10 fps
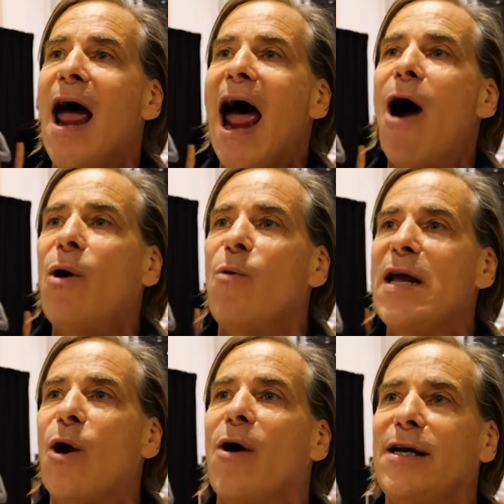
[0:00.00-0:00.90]
how are
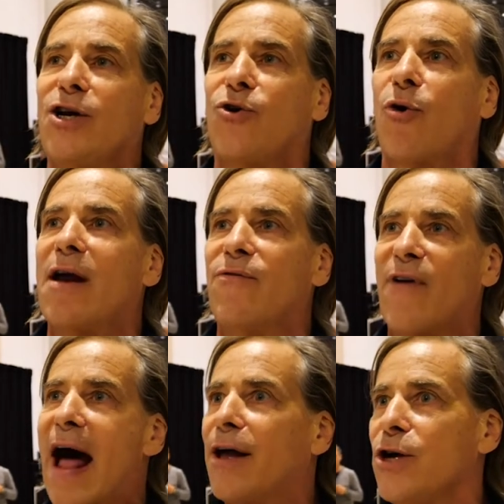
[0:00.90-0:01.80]
we going to create
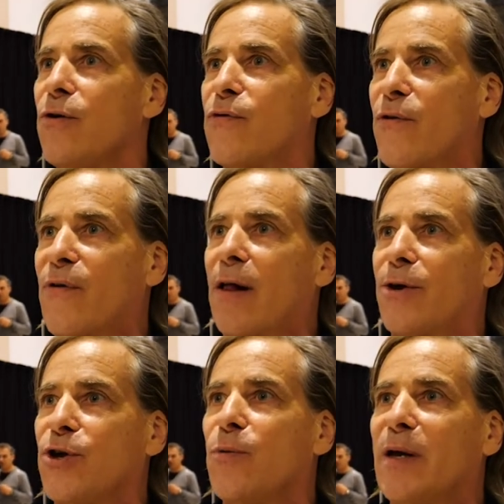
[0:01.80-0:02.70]
value for fellow
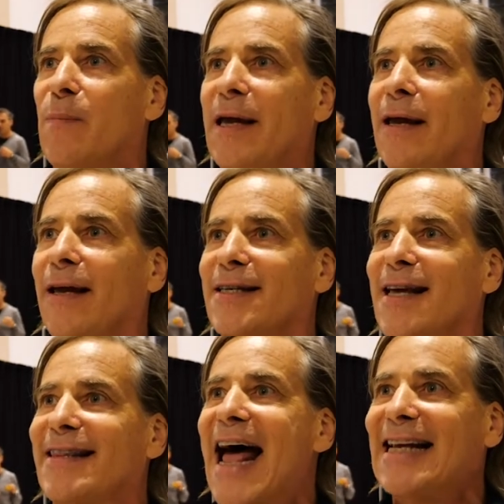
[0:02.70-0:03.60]
human beings?
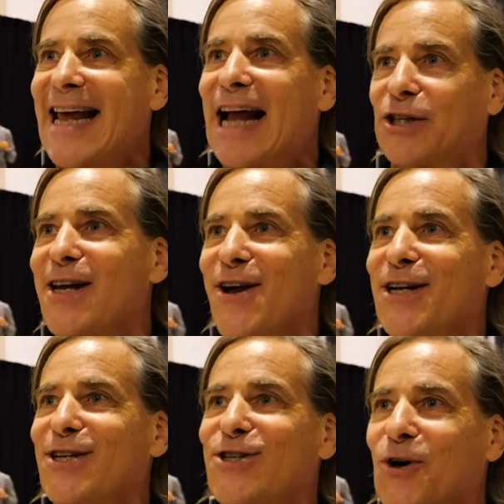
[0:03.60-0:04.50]
And that's actually going
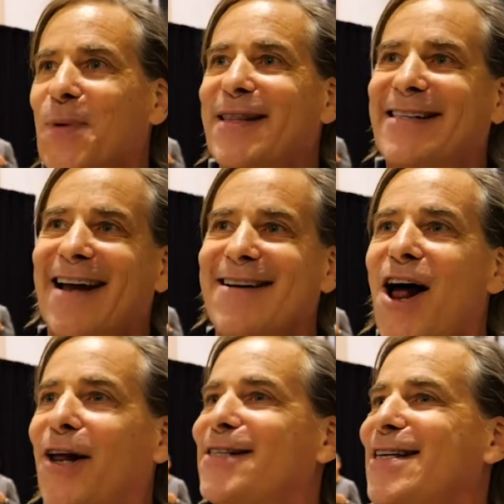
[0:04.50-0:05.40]
to determine the
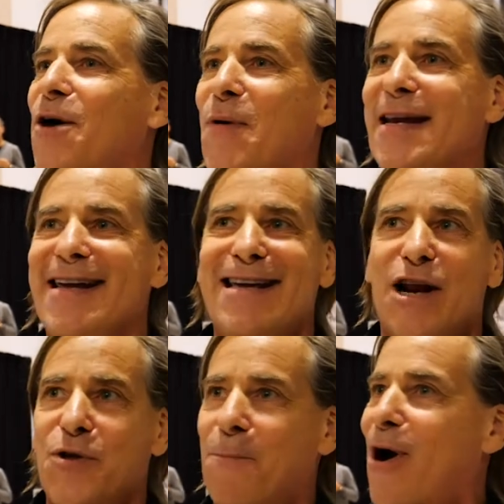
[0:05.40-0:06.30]
technology that we need
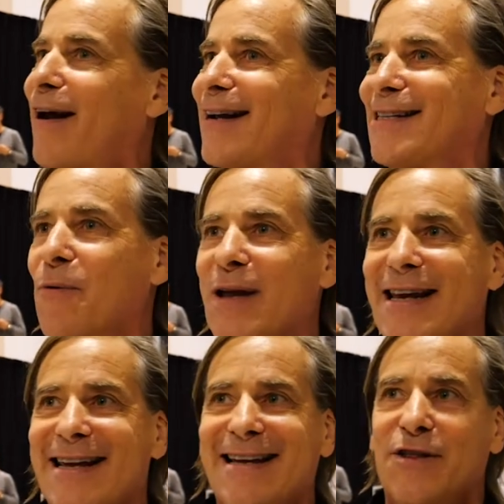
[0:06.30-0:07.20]
and the products that we
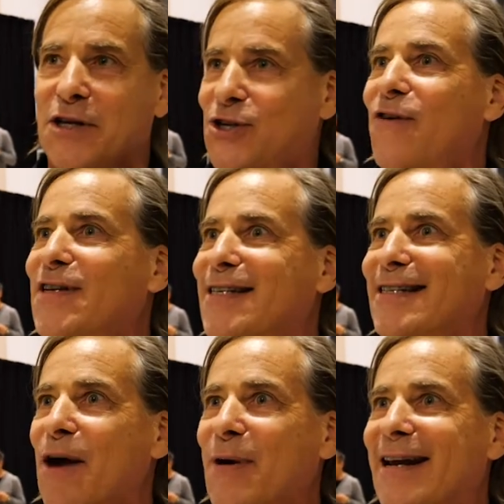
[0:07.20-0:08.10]
need and the
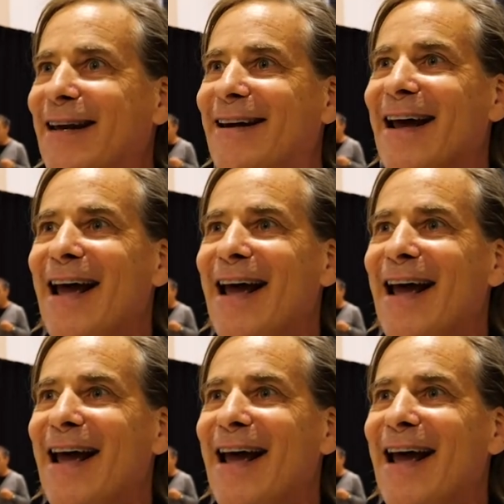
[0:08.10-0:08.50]
services that we need.